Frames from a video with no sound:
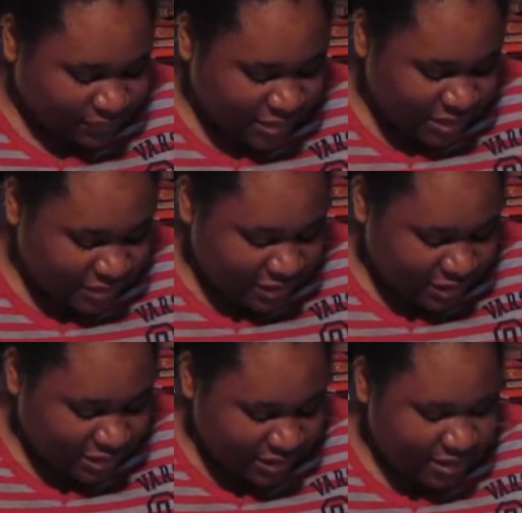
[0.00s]
And
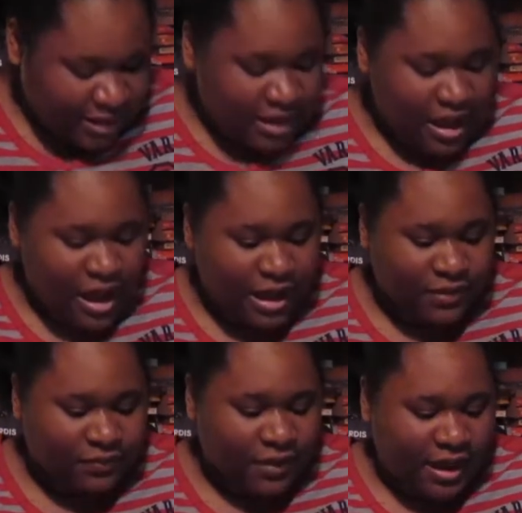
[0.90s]
then I
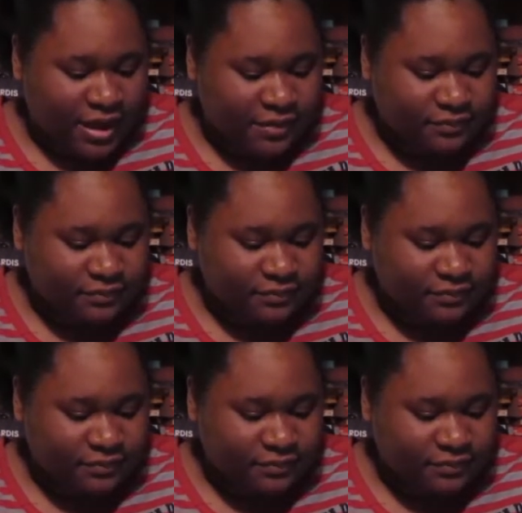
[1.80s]
read